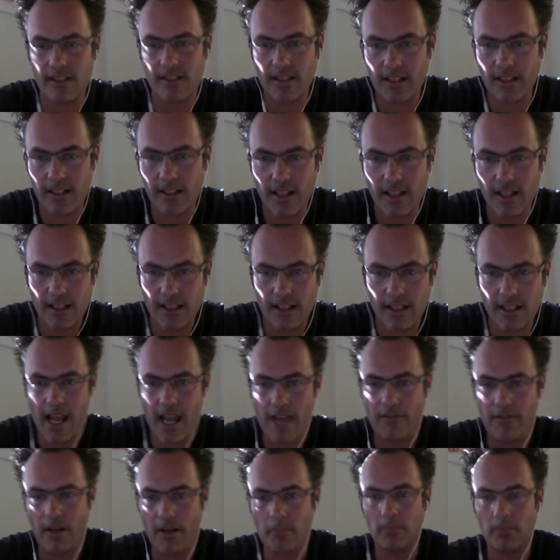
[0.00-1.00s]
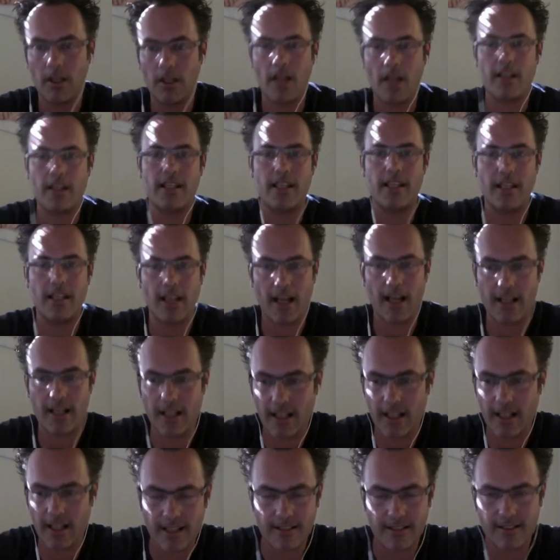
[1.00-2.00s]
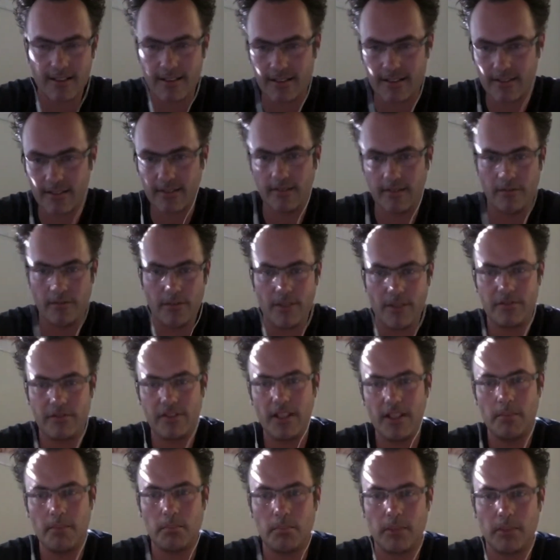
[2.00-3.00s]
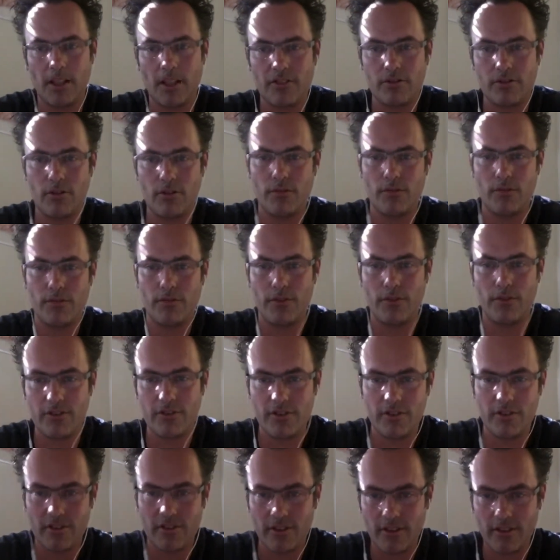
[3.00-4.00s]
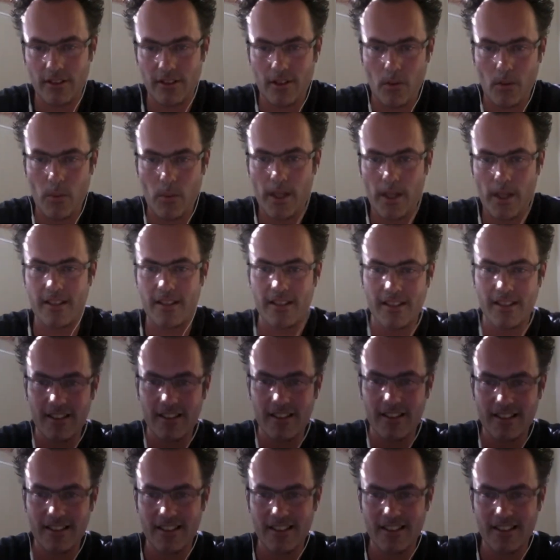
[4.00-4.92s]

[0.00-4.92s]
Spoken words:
If I'm lucky, I get 15 plus conversions a week